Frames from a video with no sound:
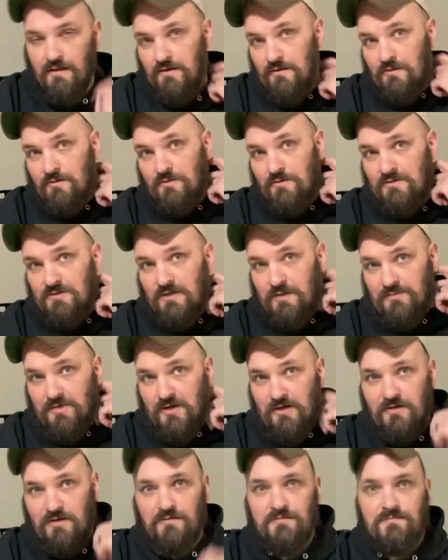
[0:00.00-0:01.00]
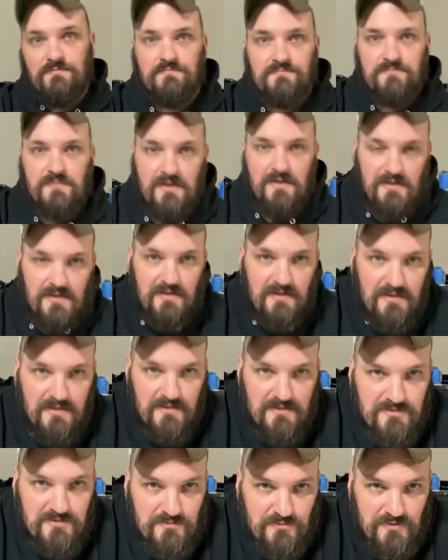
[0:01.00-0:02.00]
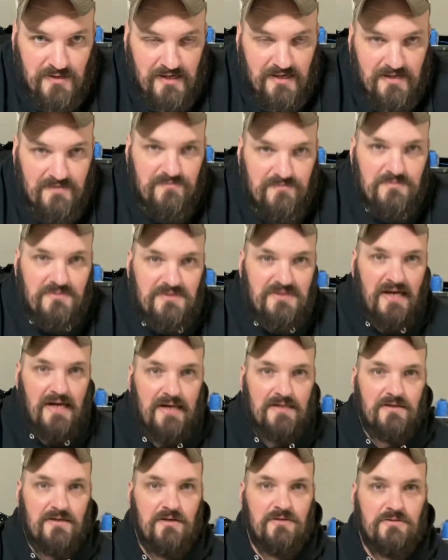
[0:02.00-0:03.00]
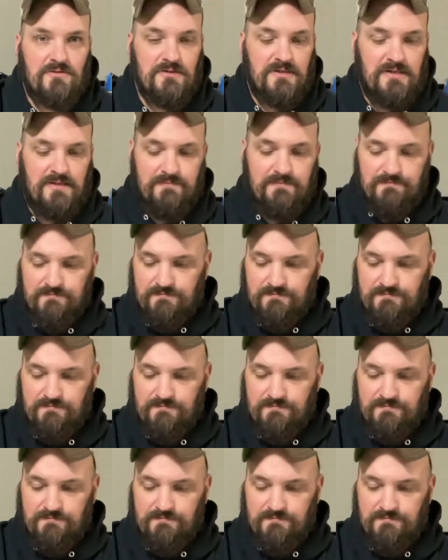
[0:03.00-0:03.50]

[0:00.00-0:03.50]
What's up, y'all? This is Ron from Stacked Archery.